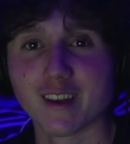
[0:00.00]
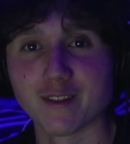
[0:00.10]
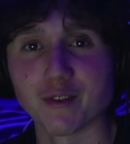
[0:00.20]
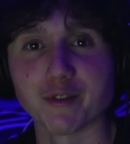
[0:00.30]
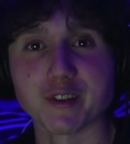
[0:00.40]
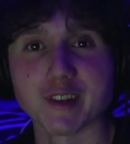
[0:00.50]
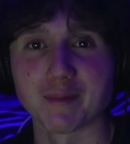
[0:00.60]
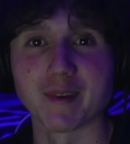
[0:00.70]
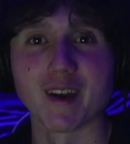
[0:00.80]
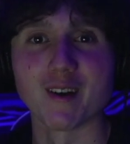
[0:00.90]
feel free to
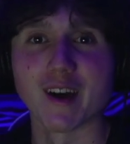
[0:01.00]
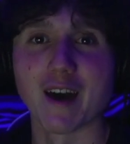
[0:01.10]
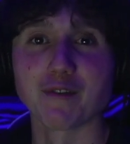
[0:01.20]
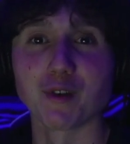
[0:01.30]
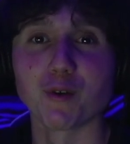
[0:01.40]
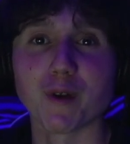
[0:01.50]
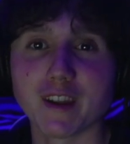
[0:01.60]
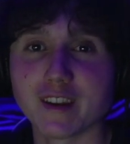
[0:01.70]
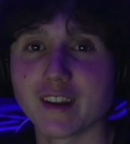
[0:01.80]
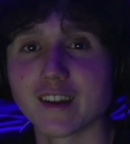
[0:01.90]
check me out. Have a
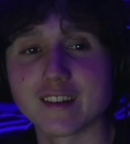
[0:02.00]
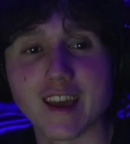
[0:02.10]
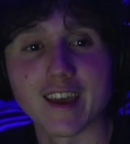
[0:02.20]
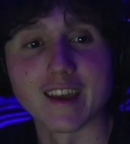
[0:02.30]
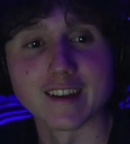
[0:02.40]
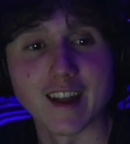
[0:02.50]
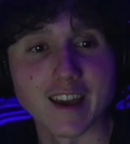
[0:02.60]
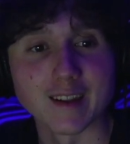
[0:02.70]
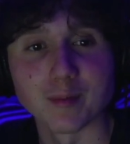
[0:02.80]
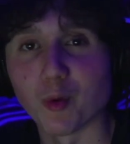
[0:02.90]
great day,
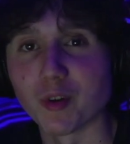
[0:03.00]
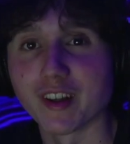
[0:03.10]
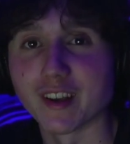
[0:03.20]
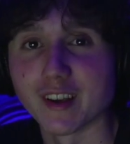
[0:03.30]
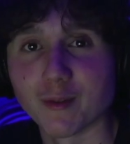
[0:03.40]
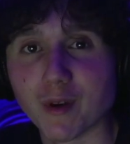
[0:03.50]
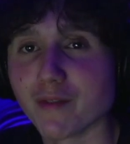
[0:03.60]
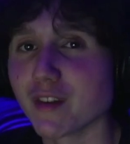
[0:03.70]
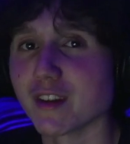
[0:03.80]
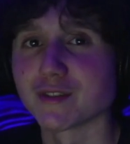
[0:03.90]
night, morning,
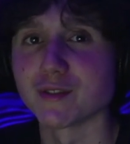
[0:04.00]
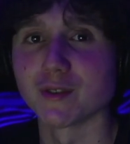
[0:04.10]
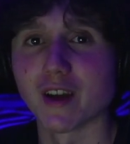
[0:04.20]
wherever it is for you